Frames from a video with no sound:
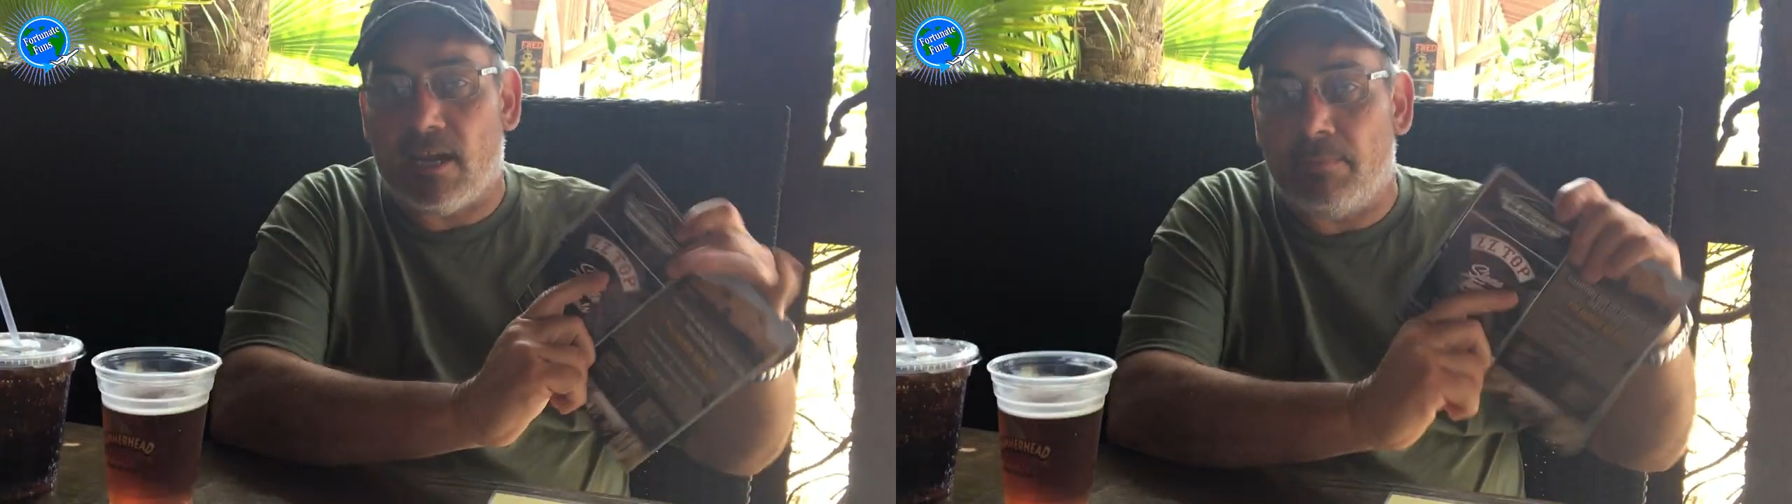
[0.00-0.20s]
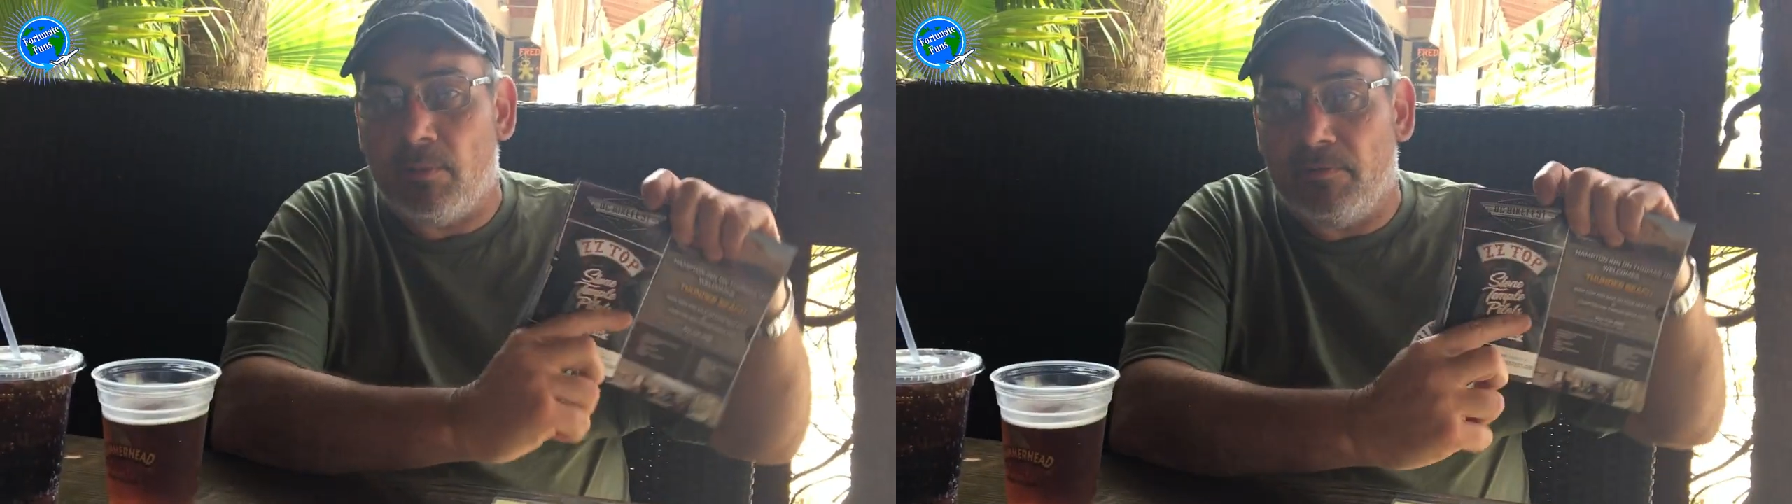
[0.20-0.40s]

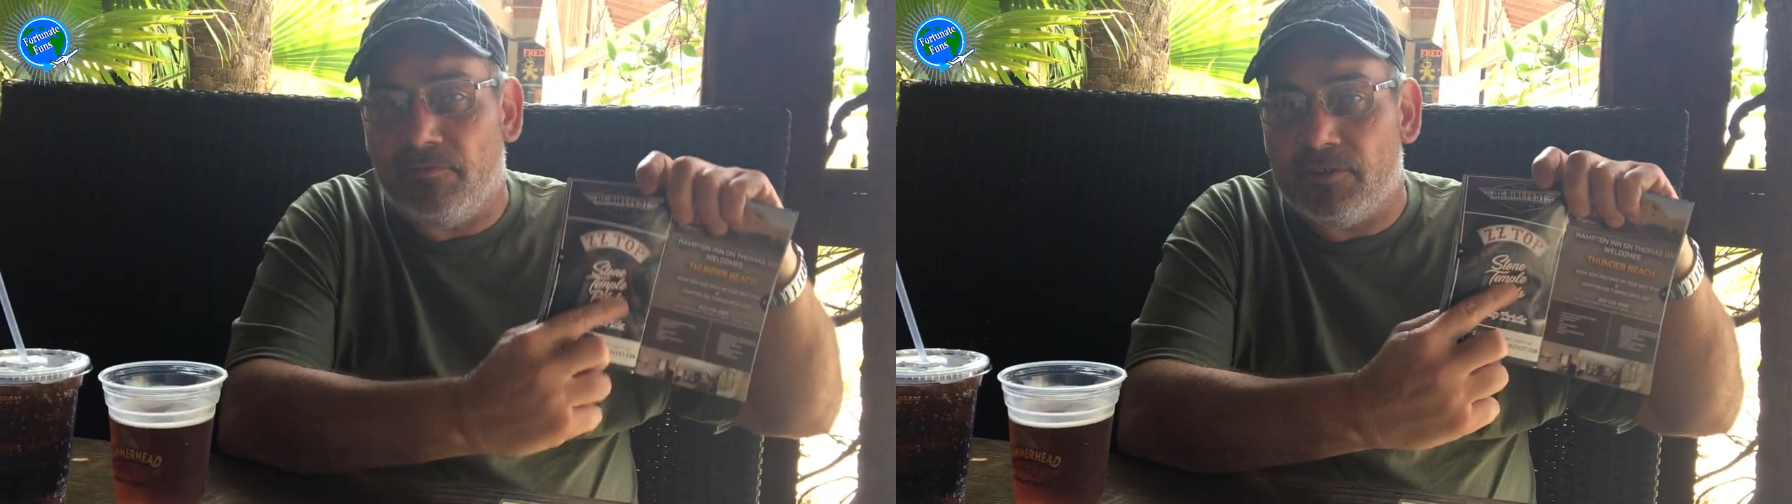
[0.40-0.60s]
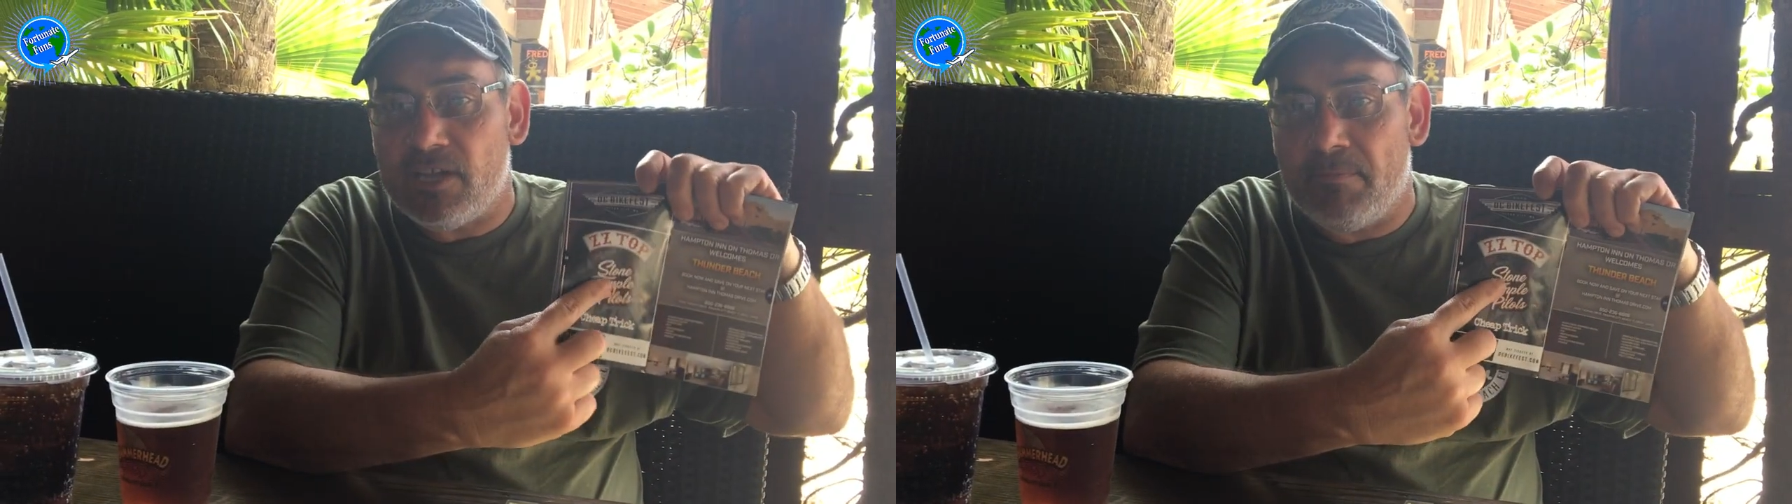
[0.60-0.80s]
Top
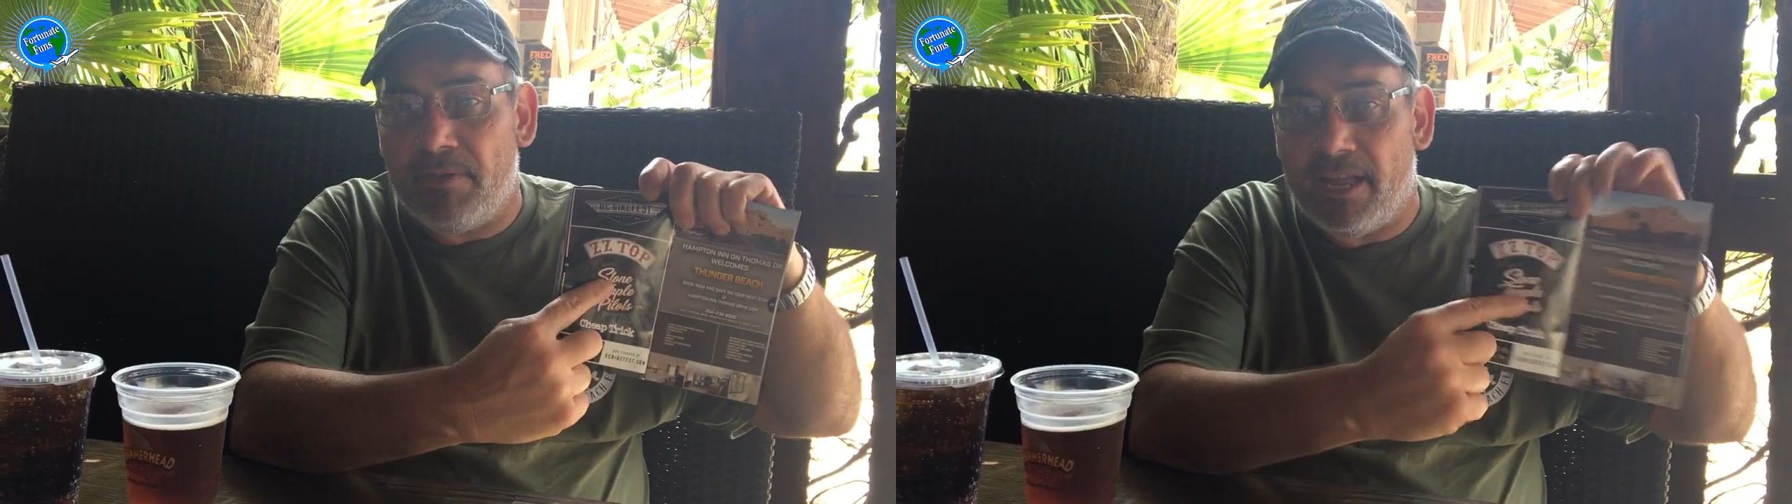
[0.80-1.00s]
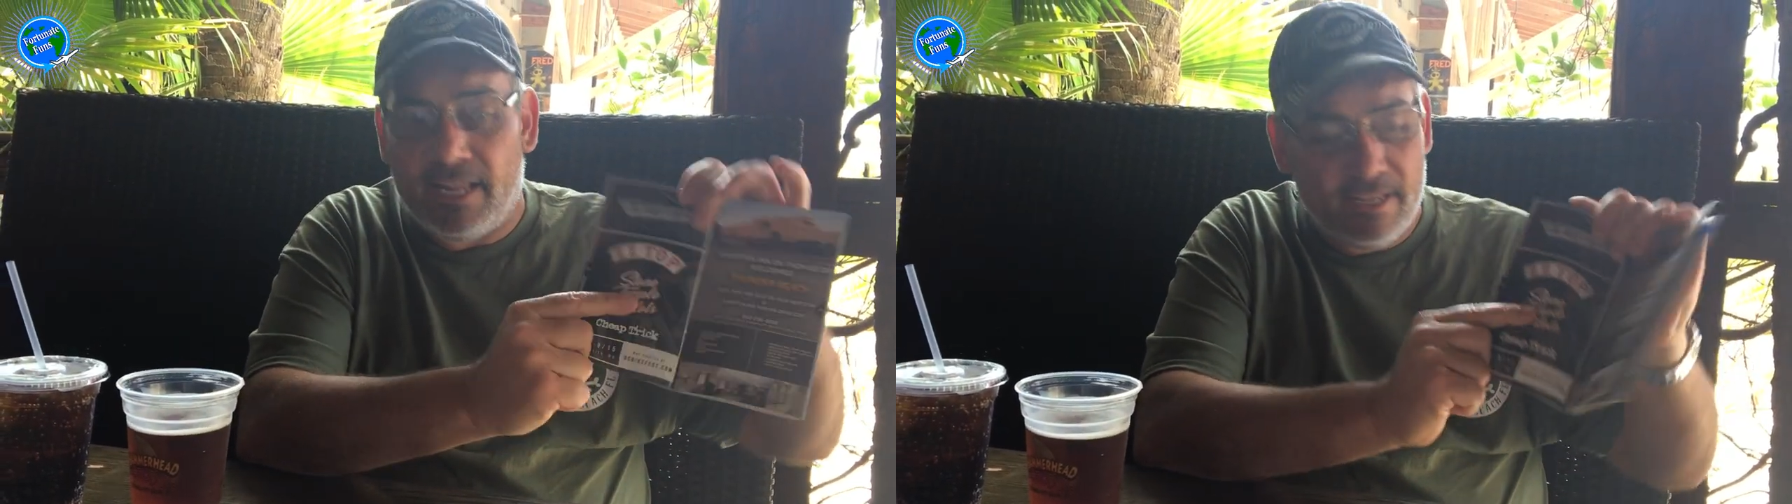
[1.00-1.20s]
open for Tom
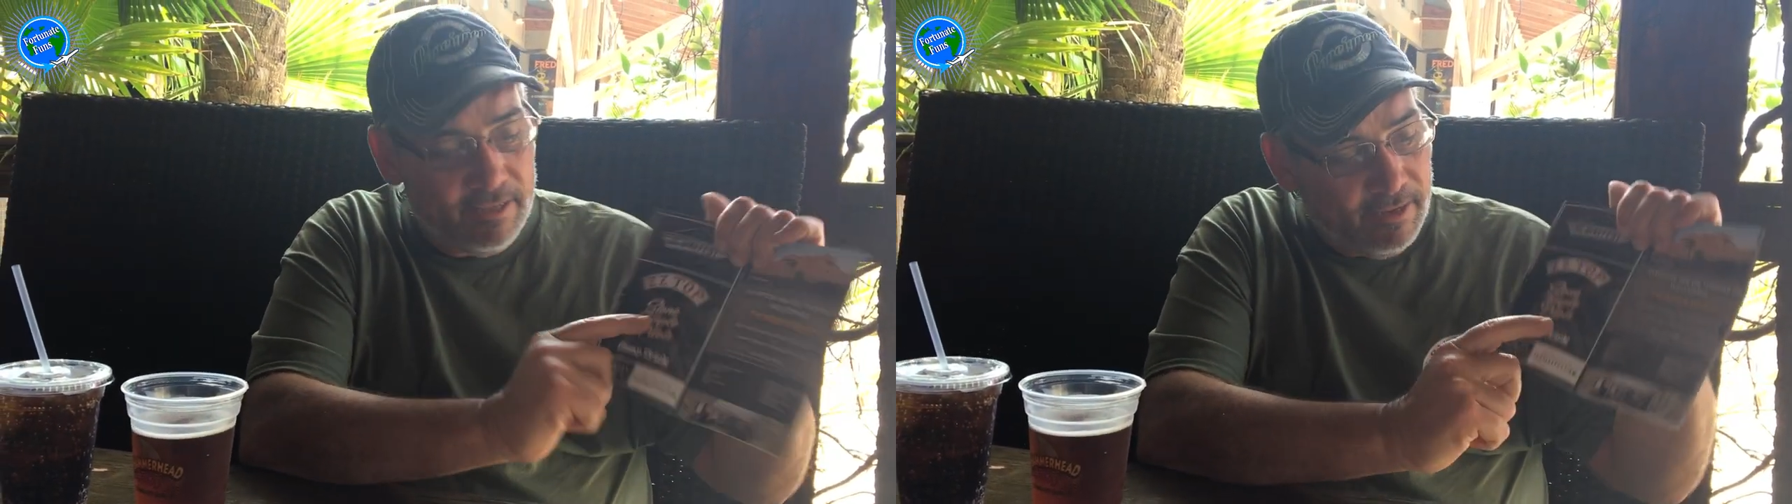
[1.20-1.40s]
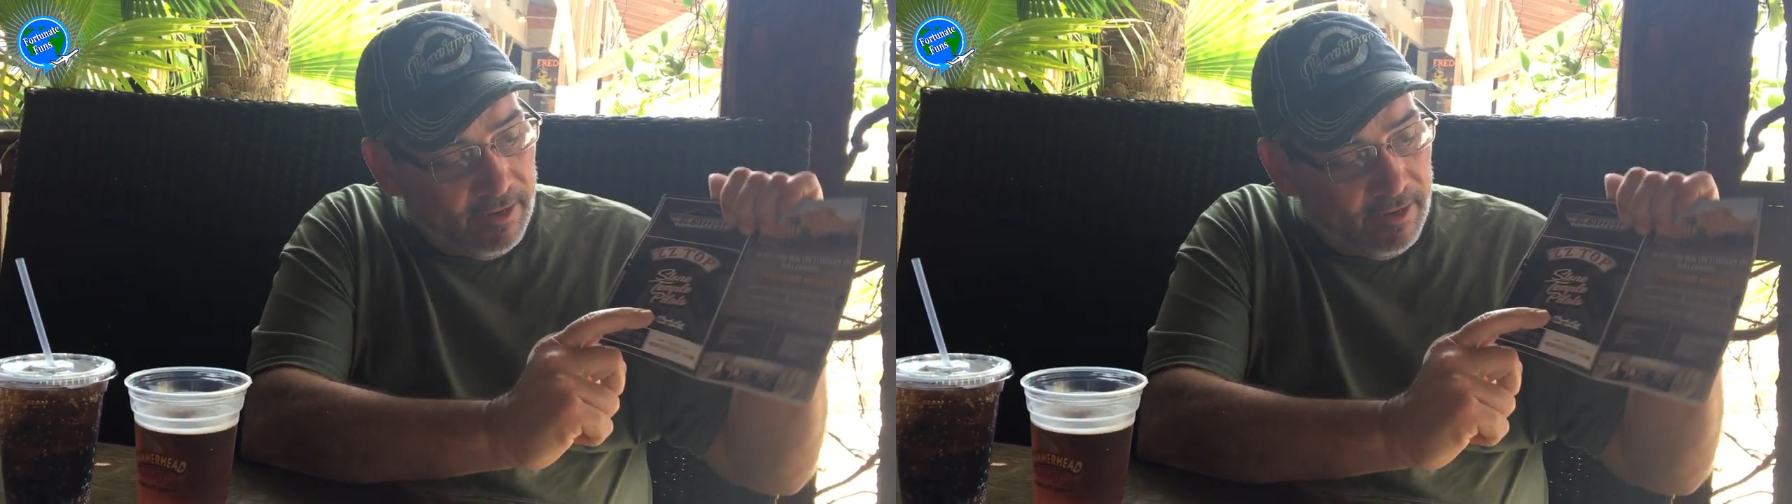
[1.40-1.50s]
Petty.